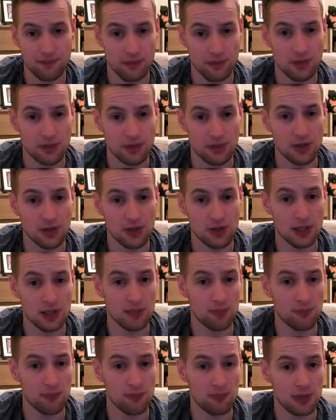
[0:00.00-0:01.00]
you get a
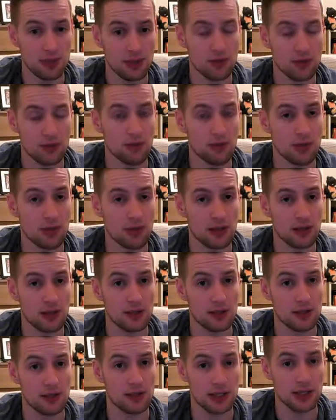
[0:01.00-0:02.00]
Blackhawk player.
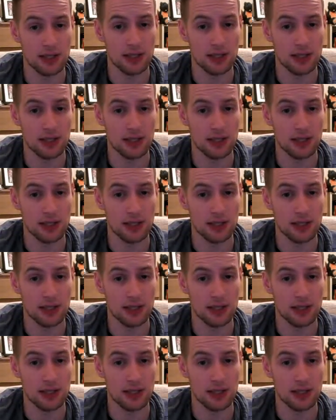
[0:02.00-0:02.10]
Okay,